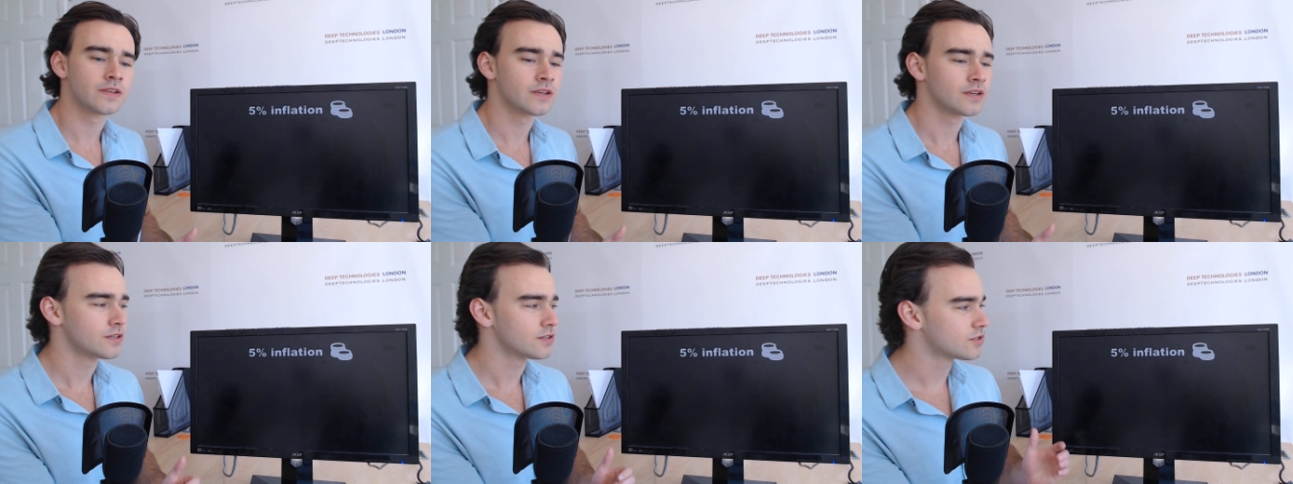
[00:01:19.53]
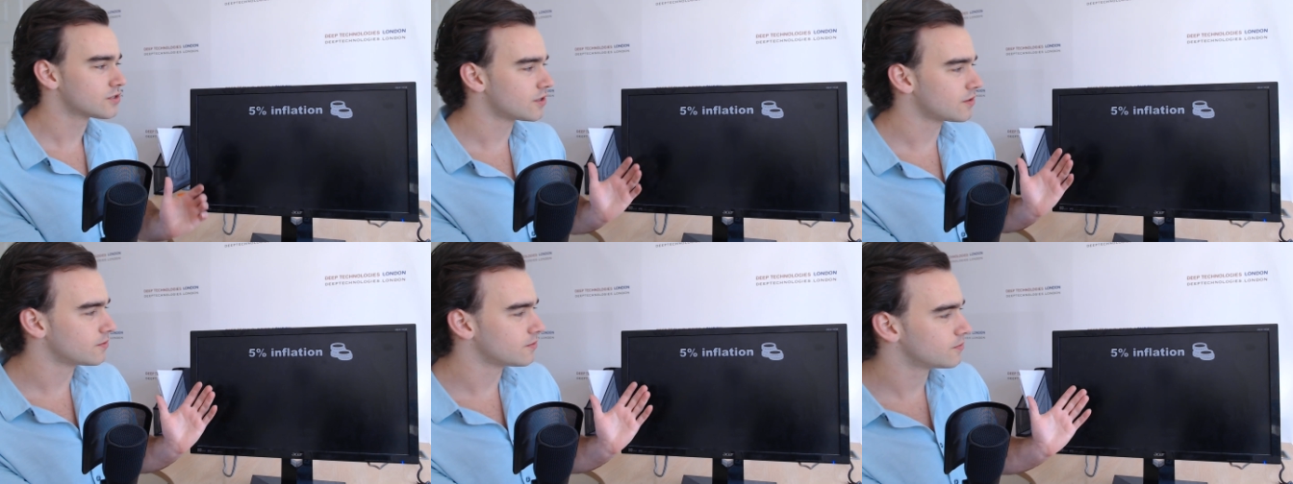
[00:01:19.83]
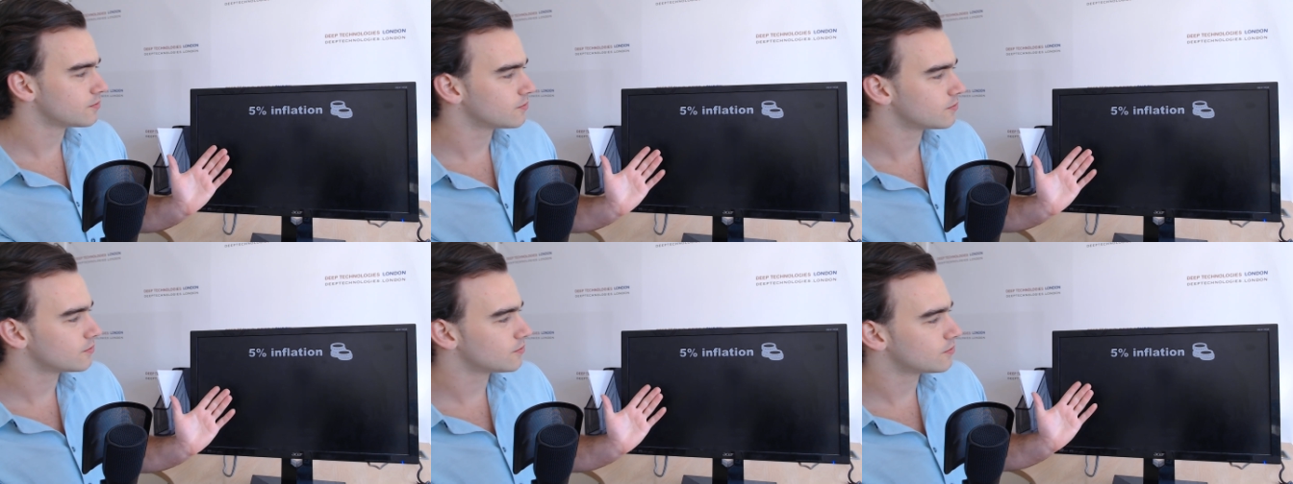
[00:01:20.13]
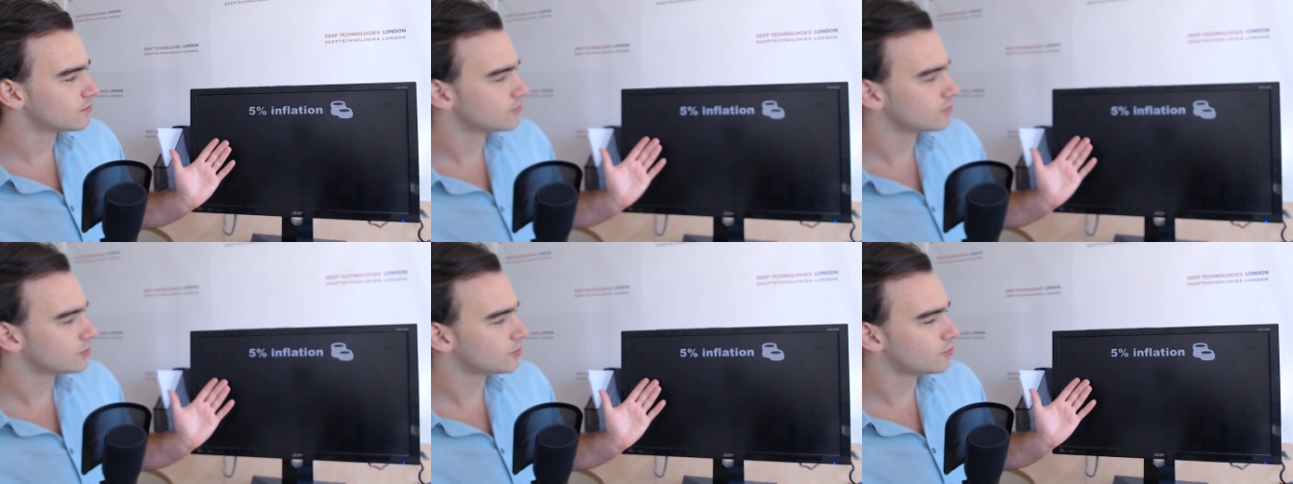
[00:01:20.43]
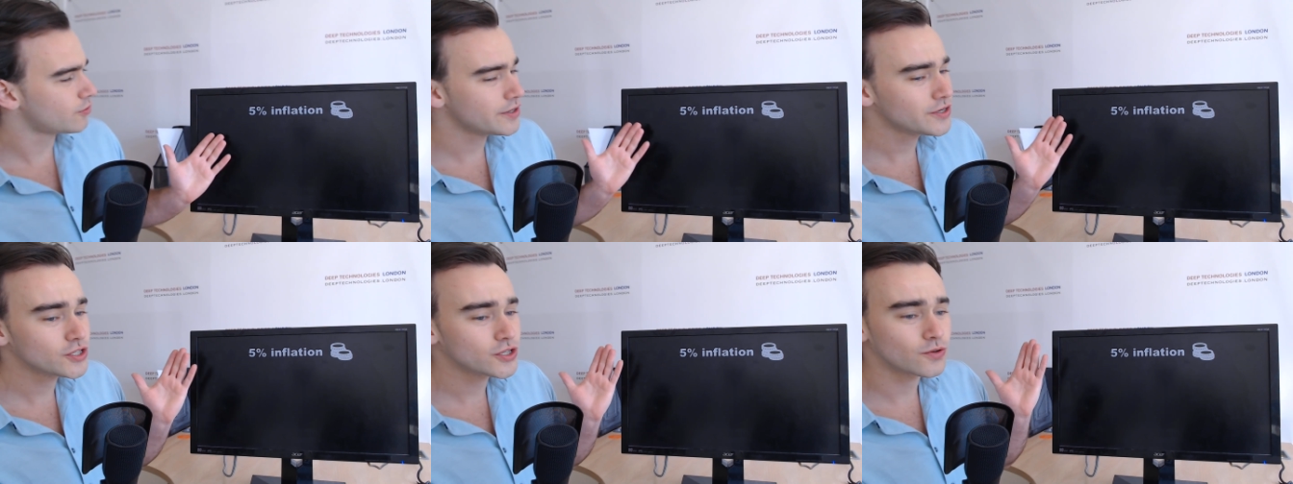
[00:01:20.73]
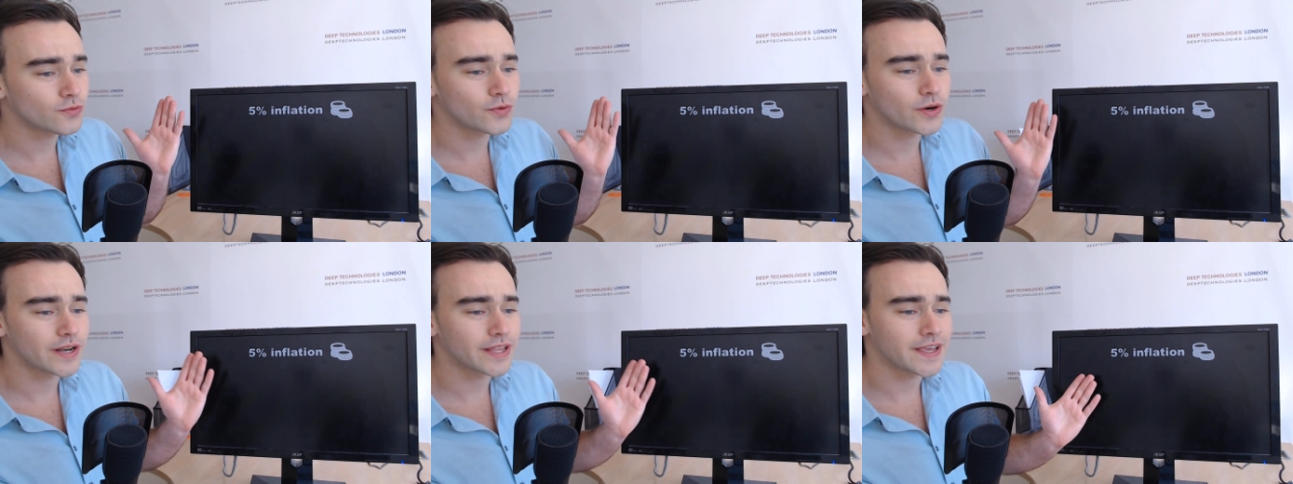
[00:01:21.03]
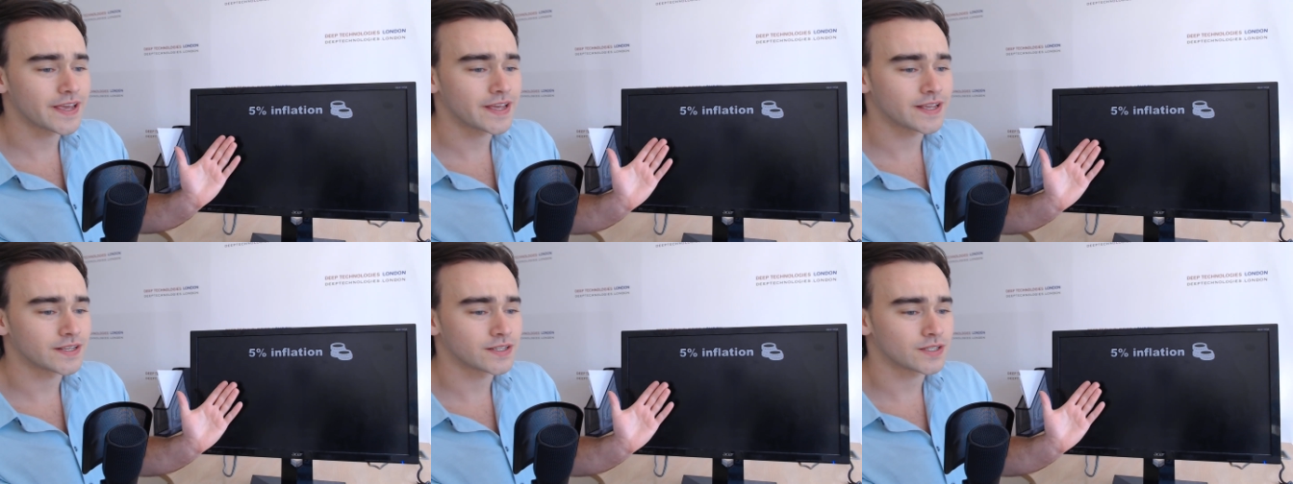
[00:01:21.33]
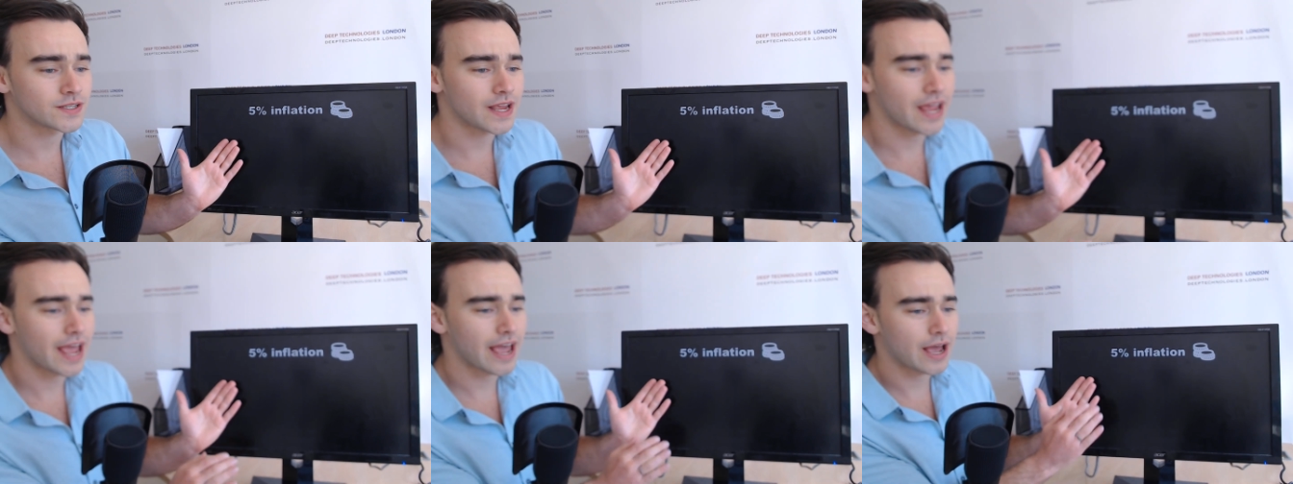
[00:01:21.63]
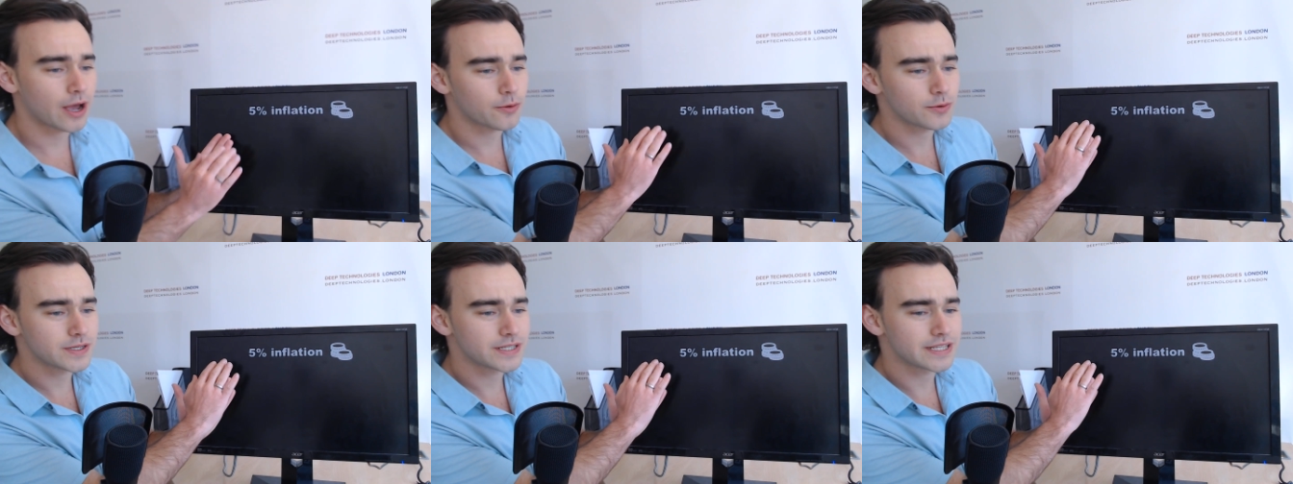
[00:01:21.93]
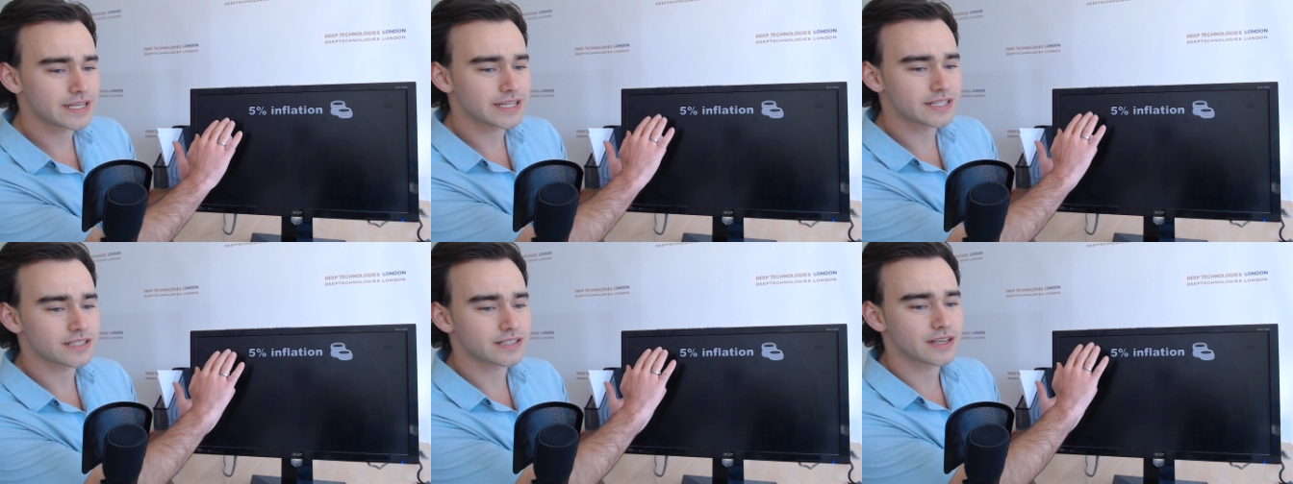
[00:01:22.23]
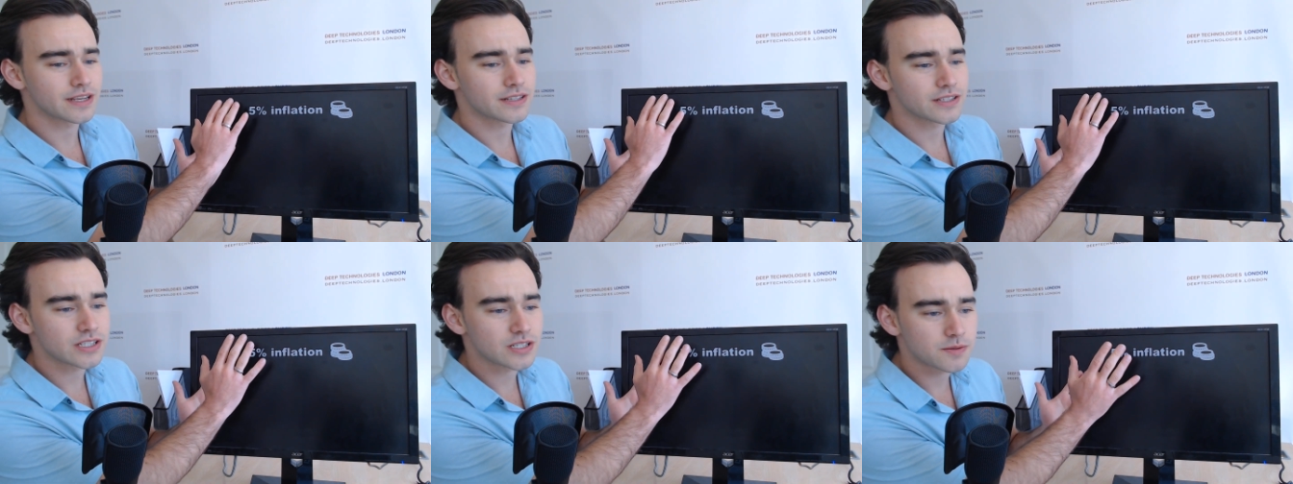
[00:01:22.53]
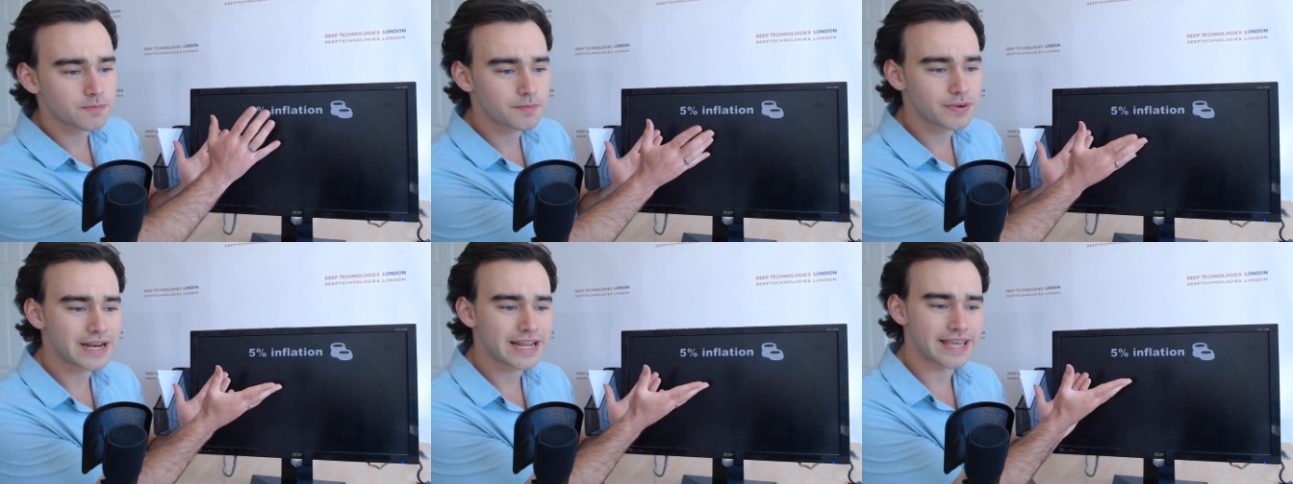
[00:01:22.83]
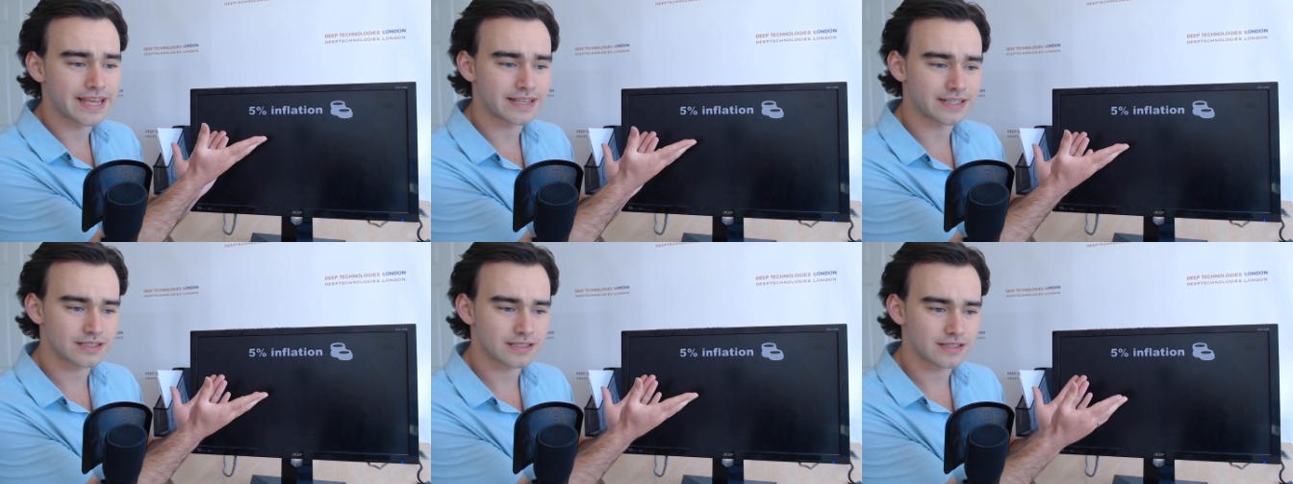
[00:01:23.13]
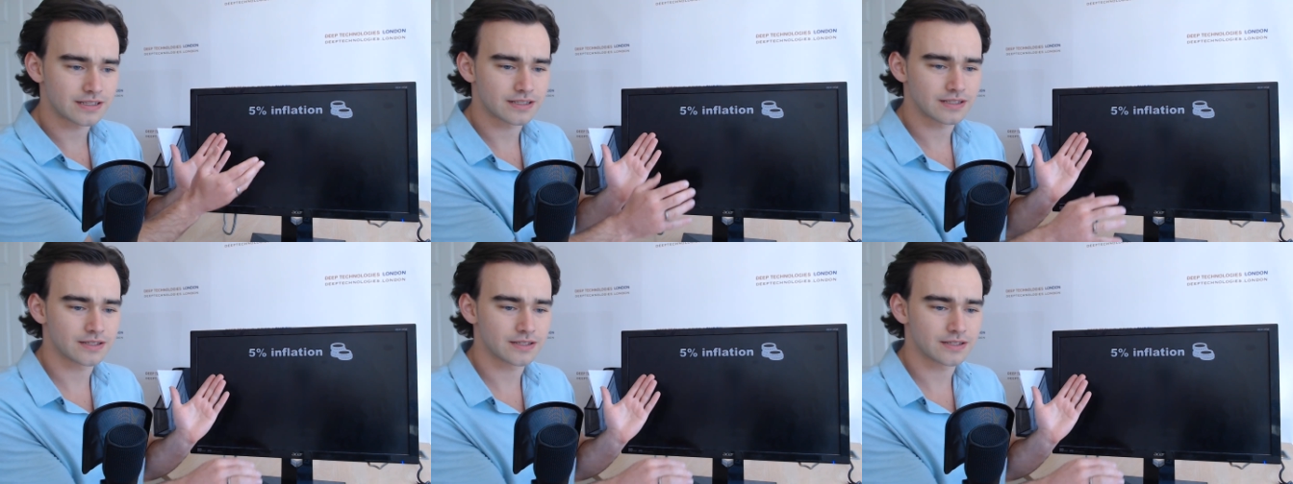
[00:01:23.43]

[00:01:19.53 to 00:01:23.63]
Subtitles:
So the question really is, how is this split?